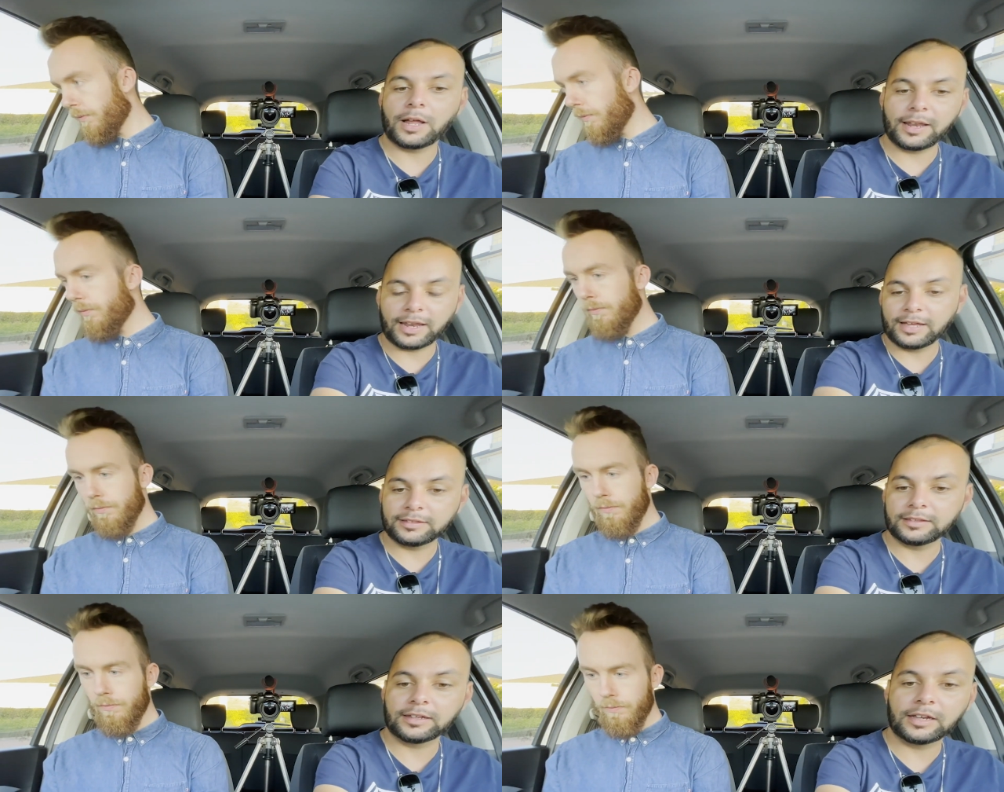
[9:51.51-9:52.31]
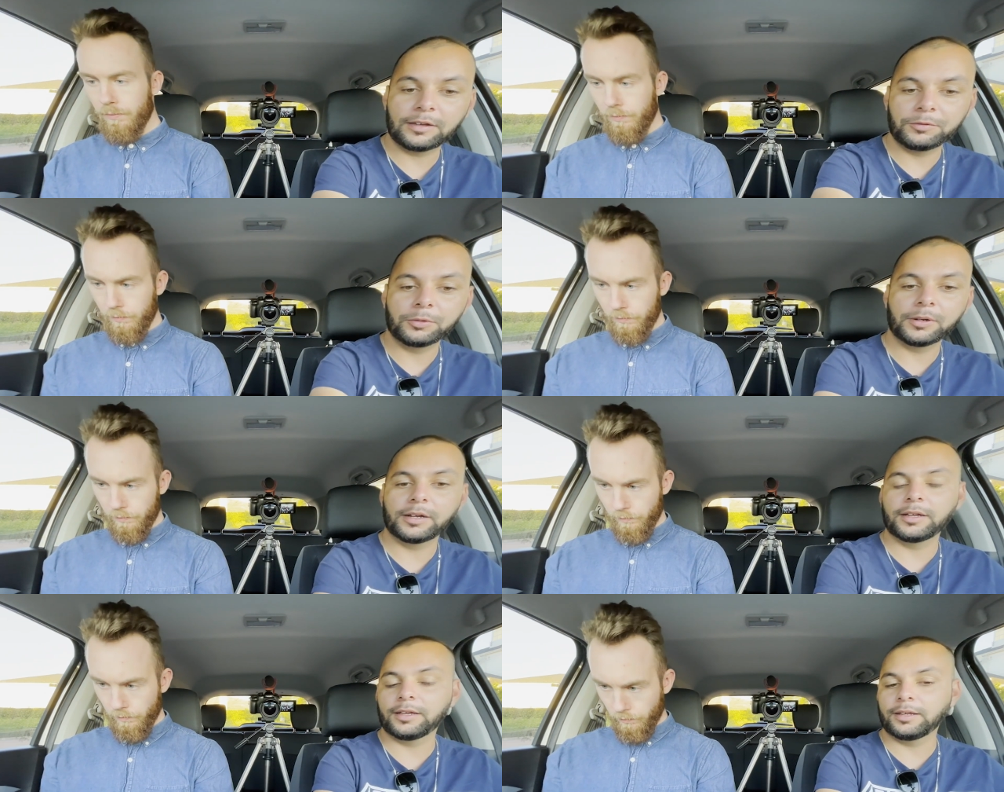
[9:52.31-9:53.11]
Speaker 1: I like that they gave you
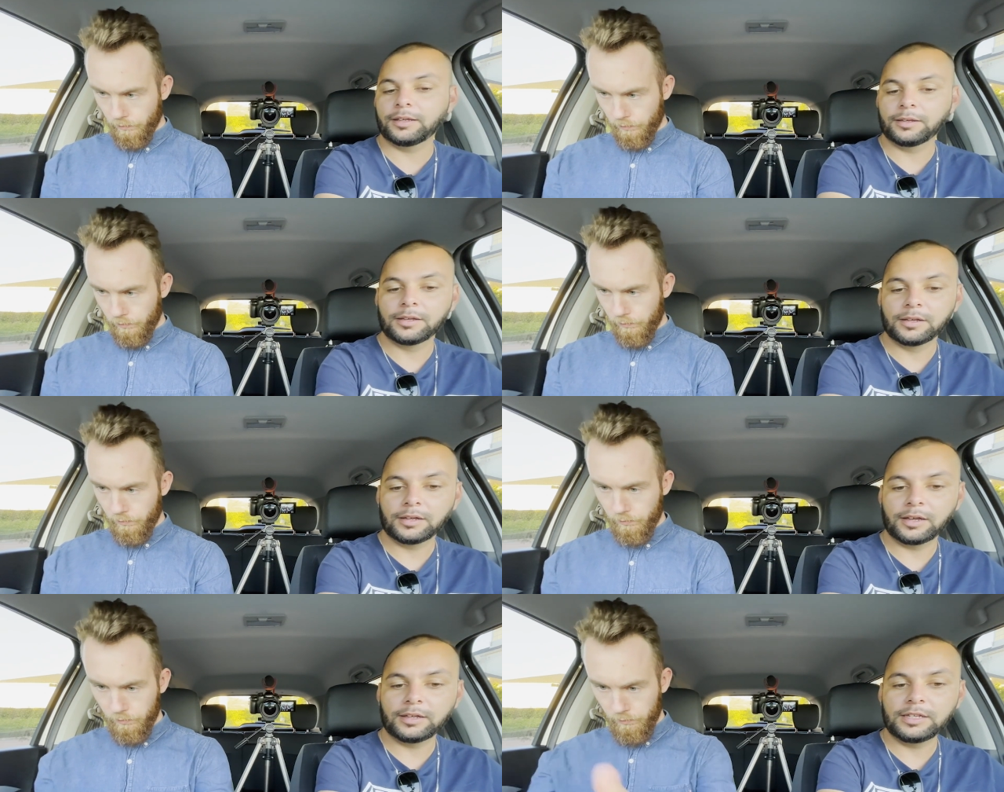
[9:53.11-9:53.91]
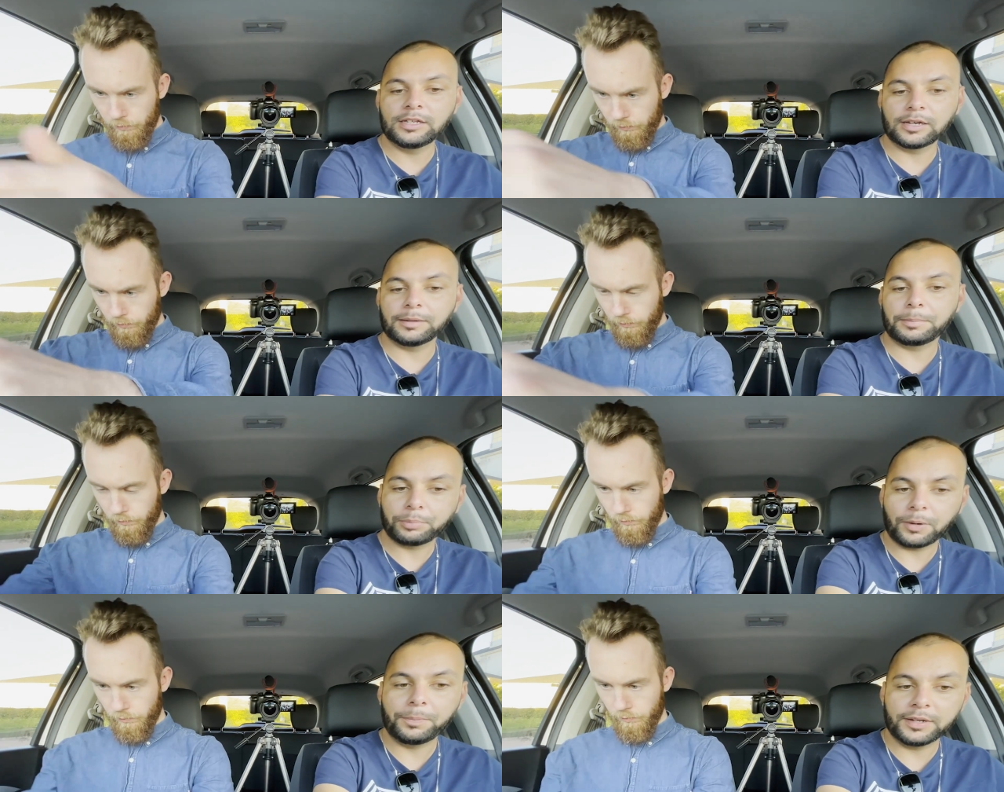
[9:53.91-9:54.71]
a a, a
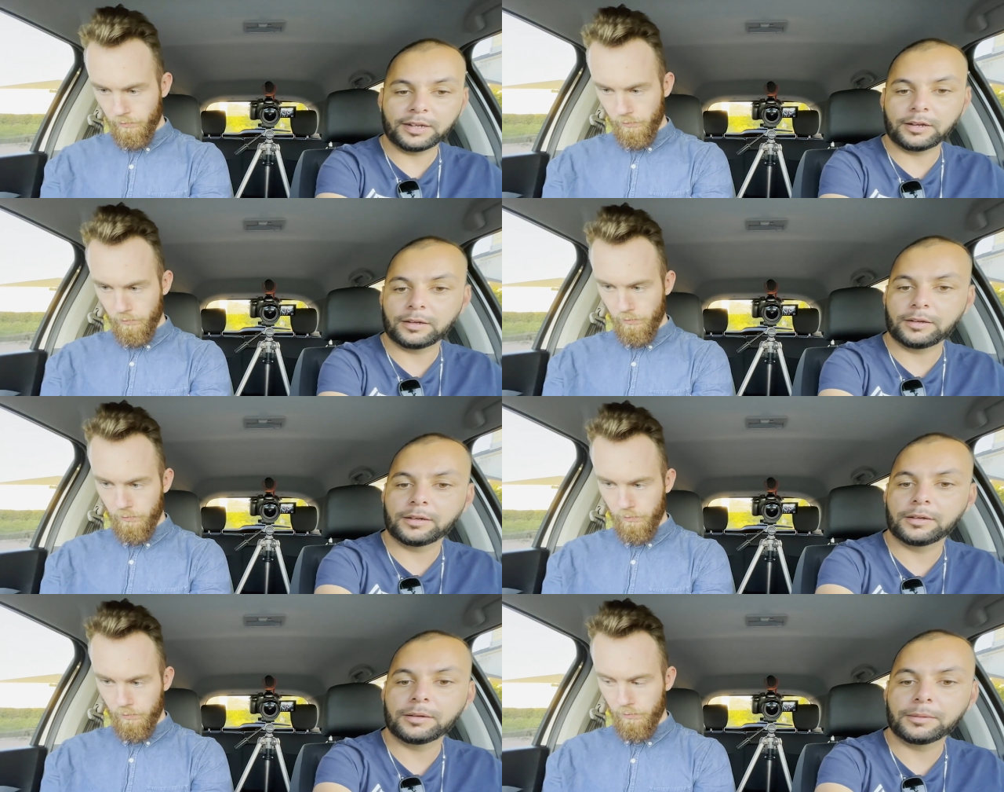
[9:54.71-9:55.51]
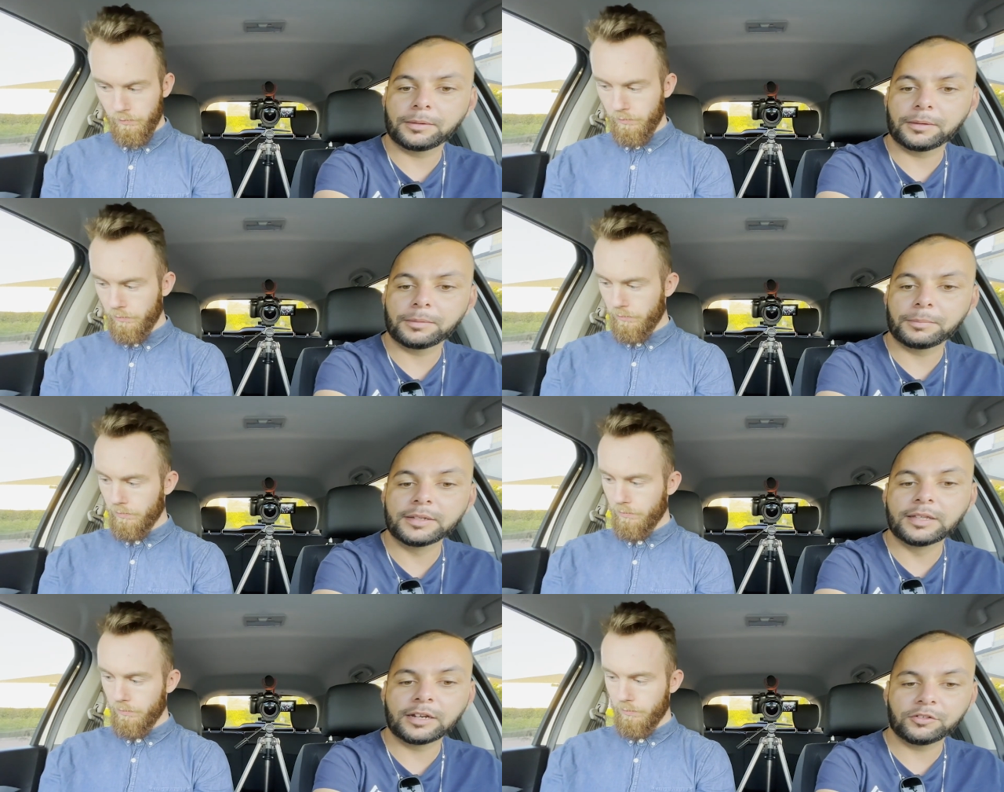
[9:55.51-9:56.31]
proper a, a, a
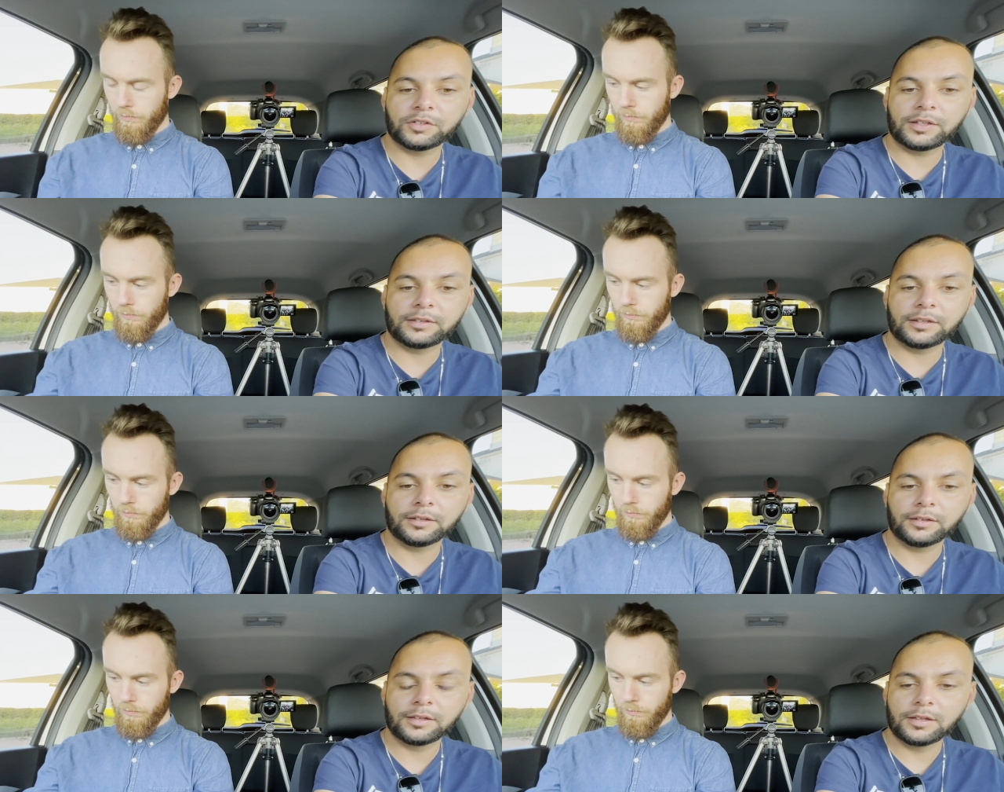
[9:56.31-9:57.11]
mid-range setting.